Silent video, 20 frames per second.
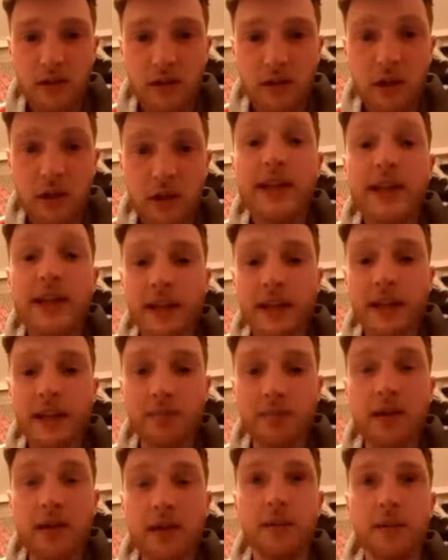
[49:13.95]
Because that's what
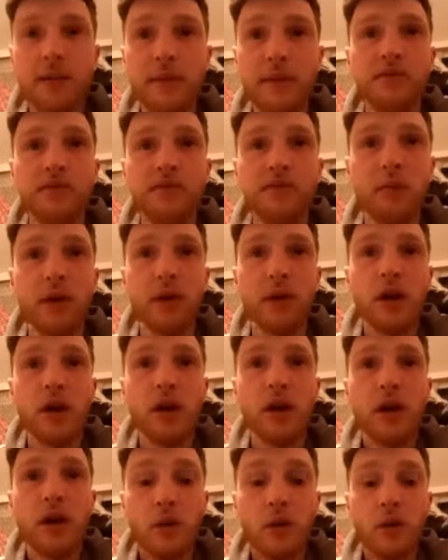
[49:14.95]
I'm saying.
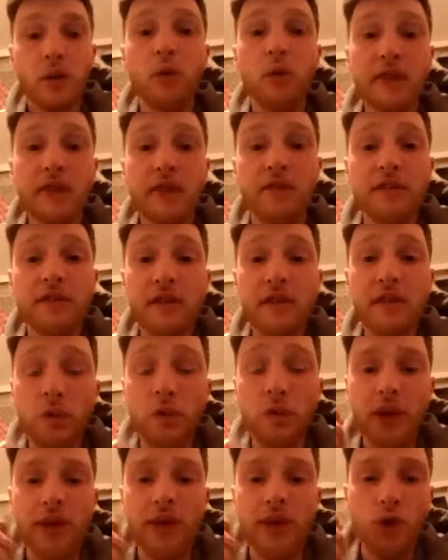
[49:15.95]
But that's the thing. No,
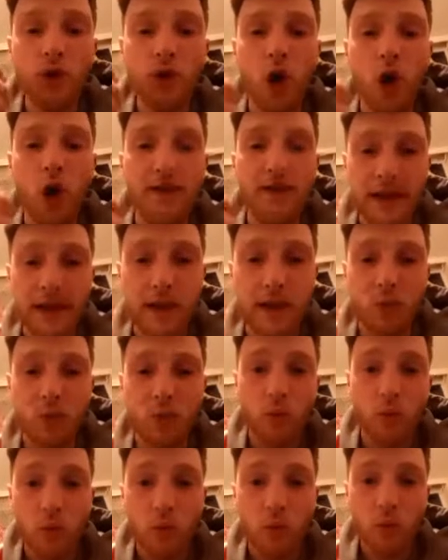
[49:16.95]
we even got a
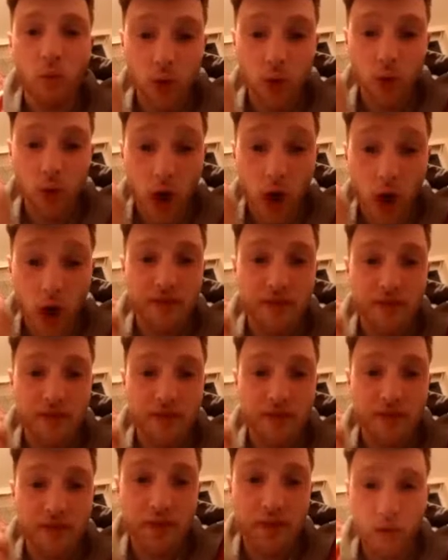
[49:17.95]
table. We got a
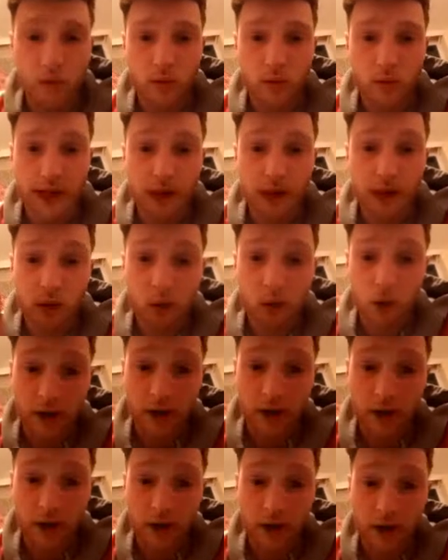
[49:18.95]
table in
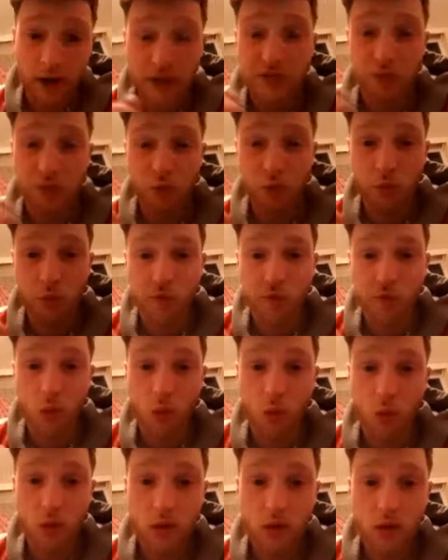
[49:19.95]
the best room as
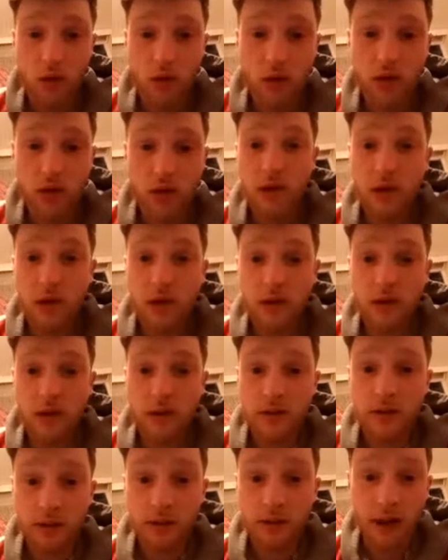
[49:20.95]
well.
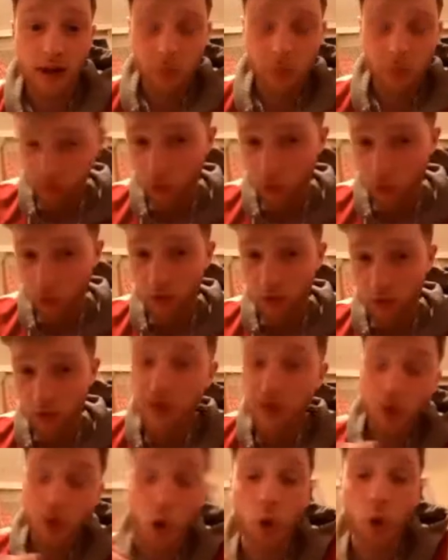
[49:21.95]
It was called the
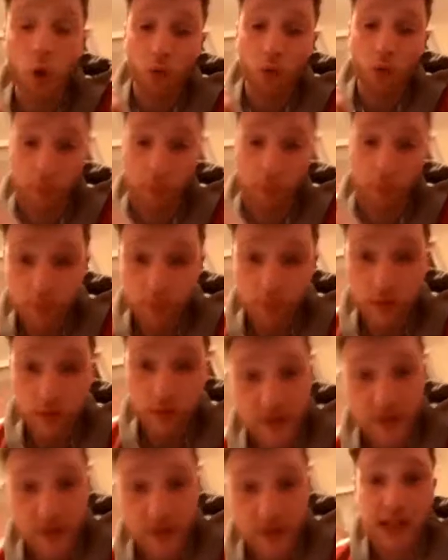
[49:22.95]
Barcelona room.
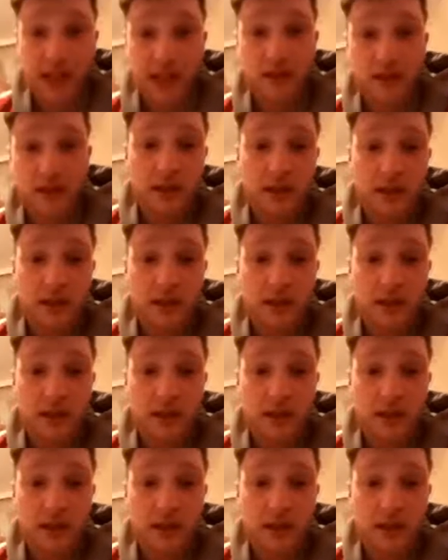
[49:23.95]
Yeah.